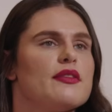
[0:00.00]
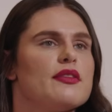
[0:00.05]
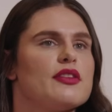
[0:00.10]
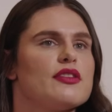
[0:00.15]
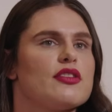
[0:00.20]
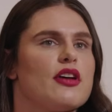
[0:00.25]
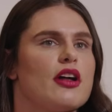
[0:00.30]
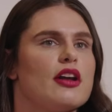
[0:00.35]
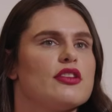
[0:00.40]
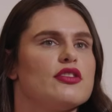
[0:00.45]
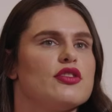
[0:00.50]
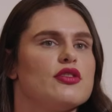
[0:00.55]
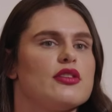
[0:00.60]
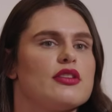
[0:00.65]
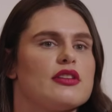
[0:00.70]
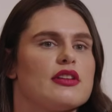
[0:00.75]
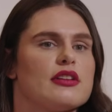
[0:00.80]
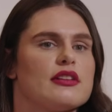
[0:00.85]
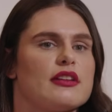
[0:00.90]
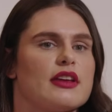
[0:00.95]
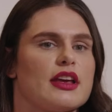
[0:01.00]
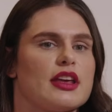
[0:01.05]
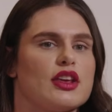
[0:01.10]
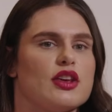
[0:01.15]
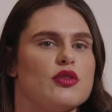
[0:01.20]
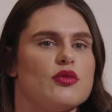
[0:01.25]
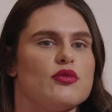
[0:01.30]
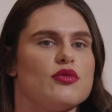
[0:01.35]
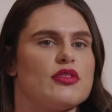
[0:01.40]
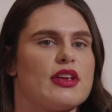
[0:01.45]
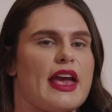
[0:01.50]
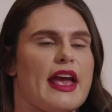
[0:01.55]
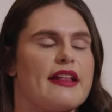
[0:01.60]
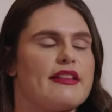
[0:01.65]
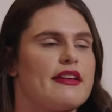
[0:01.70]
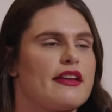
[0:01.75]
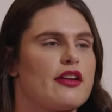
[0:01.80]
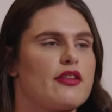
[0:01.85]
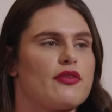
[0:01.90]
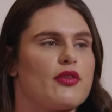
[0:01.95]
love the sauna too, because it's like you
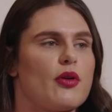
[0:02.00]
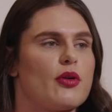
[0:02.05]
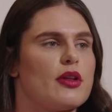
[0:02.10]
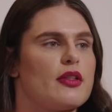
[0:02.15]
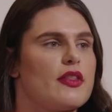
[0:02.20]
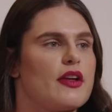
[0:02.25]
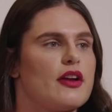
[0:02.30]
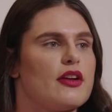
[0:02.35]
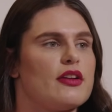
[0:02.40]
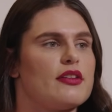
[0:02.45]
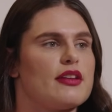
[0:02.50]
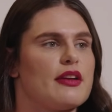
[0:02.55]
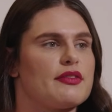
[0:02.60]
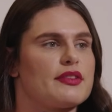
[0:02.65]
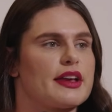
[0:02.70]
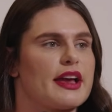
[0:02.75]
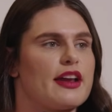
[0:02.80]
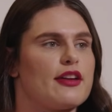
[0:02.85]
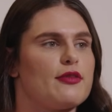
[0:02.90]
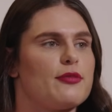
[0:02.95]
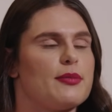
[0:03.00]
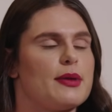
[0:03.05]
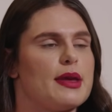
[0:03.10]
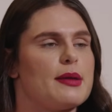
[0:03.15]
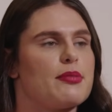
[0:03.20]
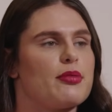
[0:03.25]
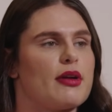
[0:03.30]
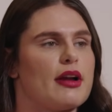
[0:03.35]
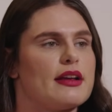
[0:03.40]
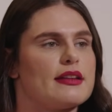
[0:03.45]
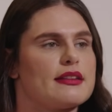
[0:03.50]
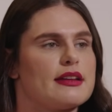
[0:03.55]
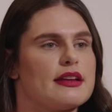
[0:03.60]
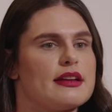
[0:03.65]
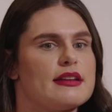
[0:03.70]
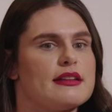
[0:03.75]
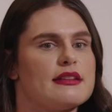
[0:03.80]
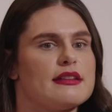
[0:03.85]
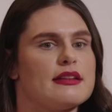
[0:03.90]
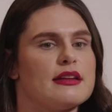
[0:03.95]
can't take your phone in there. You just have to kind of be
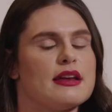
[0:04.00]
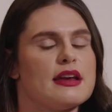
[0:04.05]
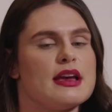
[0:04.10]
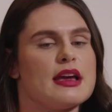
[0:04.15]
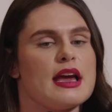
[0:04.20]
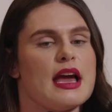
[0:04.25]
present.